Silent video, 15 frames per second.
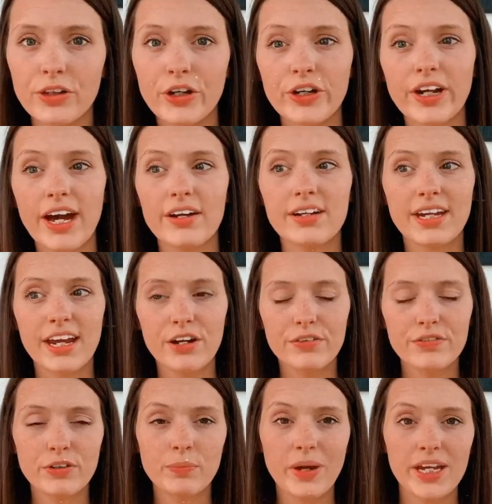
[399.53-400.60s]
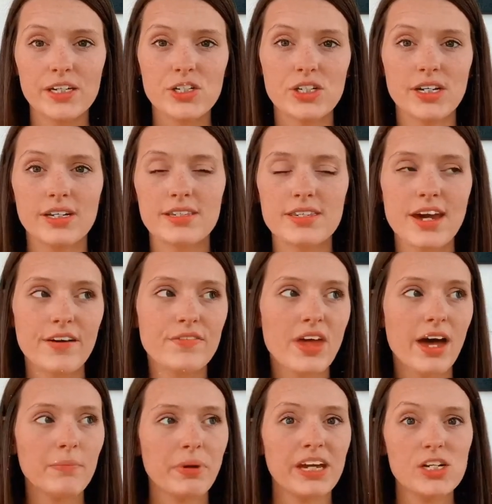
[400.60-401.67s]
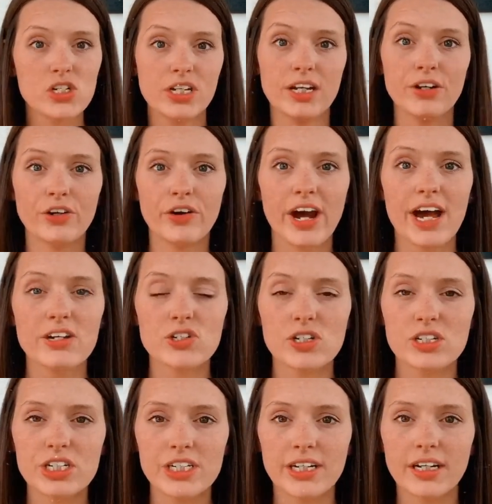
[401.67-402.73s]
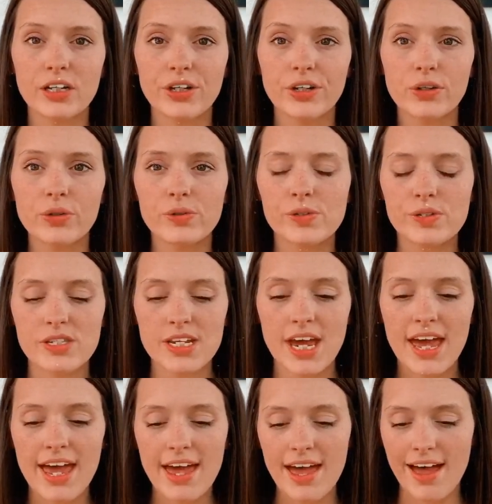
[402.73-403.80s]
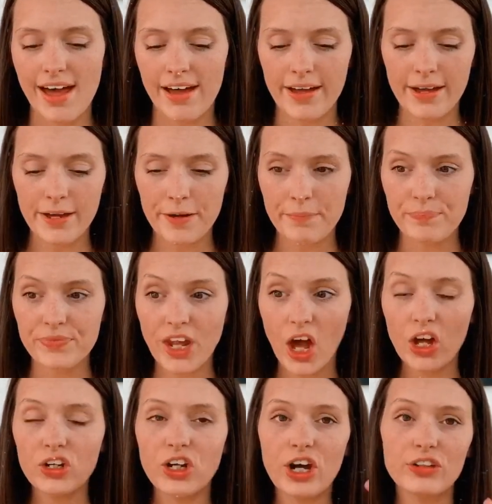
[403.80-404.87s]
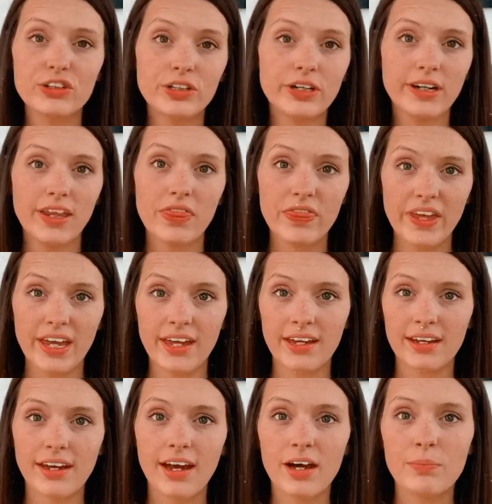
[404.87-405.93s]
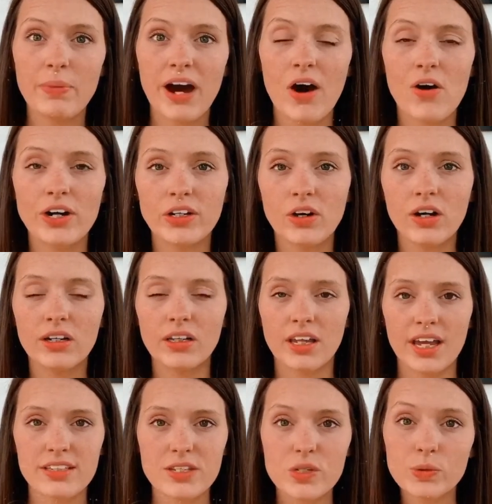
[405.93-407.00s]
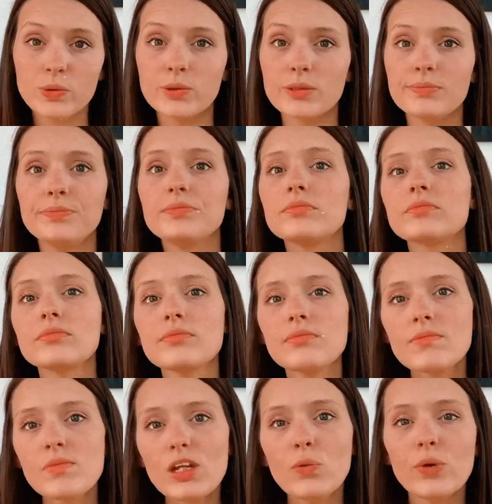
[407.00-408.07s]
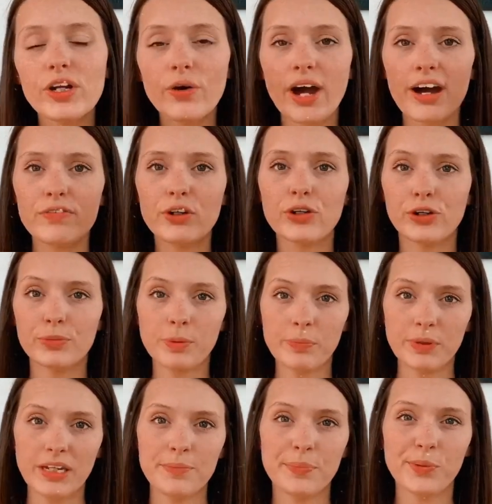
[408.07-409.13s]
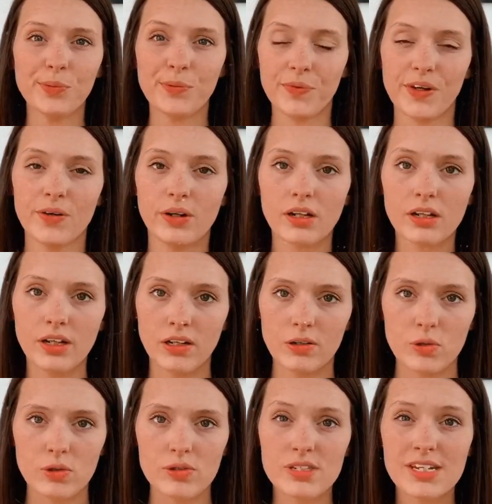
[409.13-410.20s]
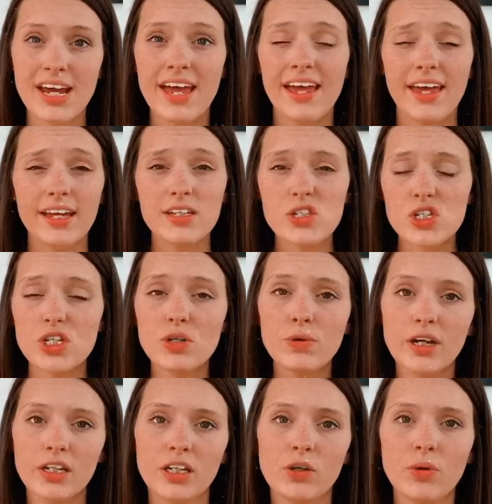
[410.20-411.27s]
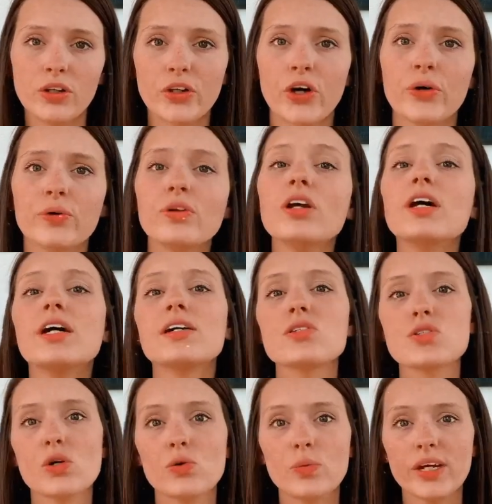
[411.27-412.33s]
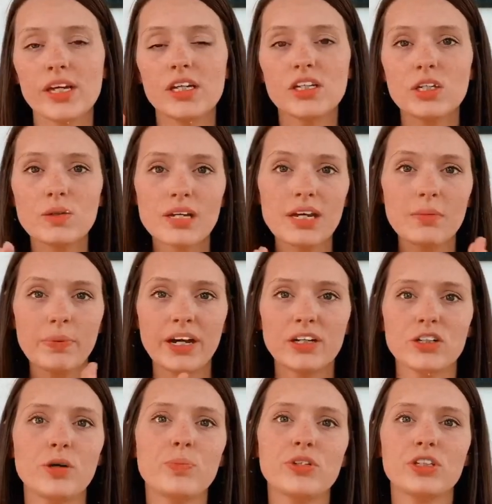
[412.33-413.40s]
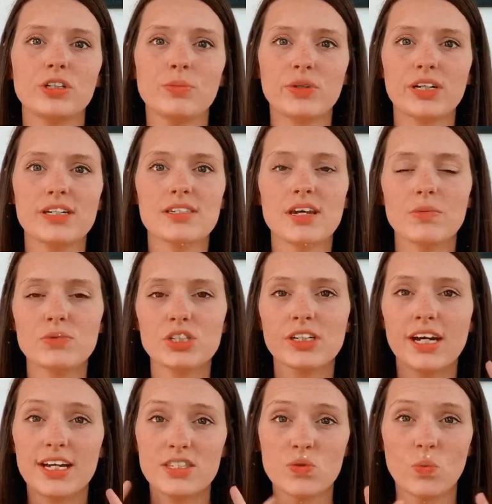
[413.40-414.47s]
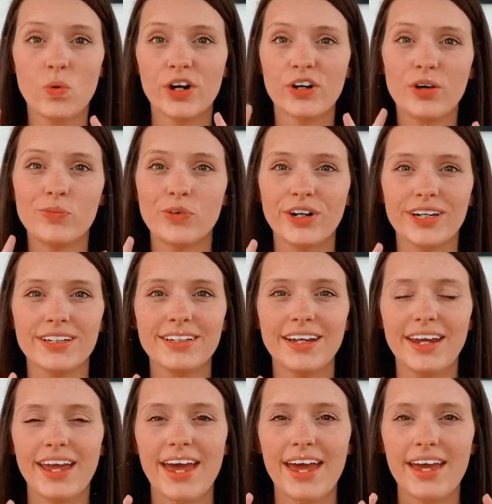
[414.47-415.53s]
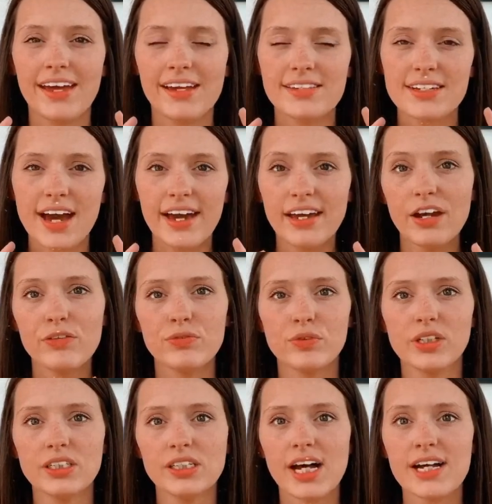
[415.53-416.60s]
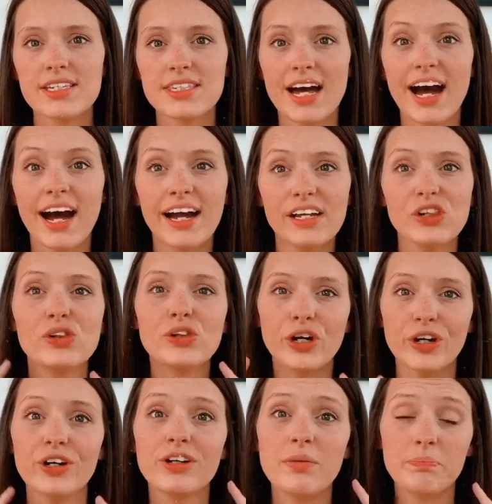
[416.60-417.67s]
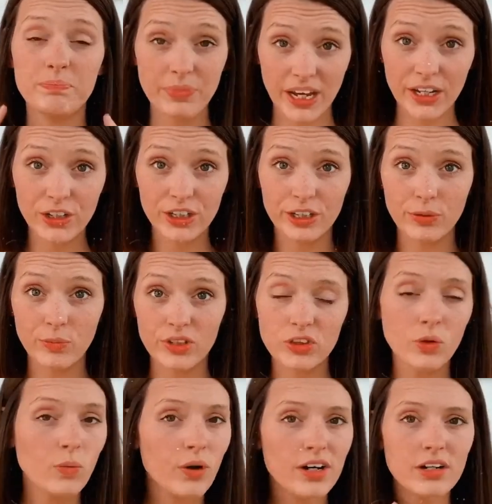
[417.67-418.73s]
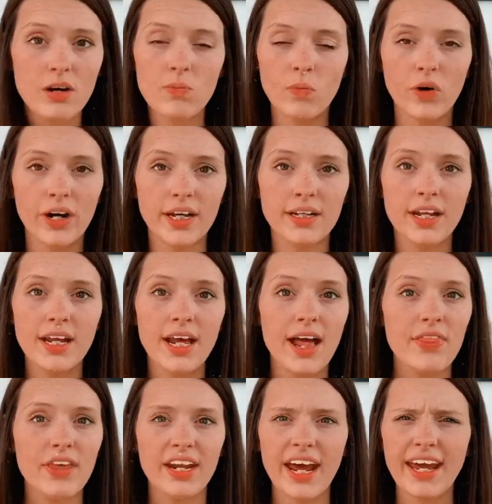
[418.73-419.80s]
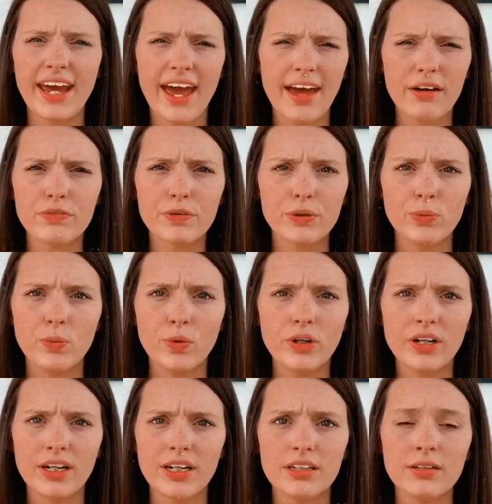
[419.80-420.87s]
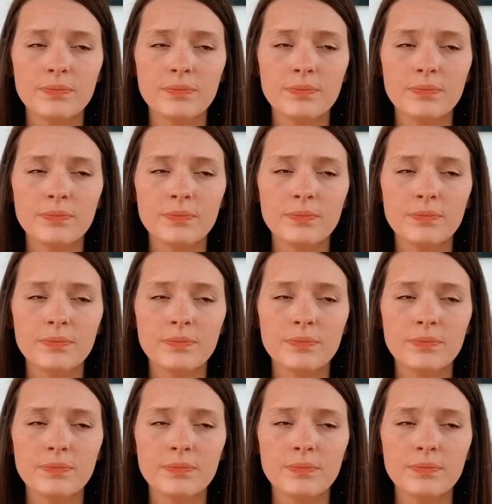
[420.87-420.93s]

to care for patients, have that patient interaction during clinicals. Another good thing about an online school, we don't have a group of people when we go to clinicals. It's you and you alone. So when you get paired up with your preceptor, it's one-on-one. And I have realized that I learn better with the one-on-one than I ever would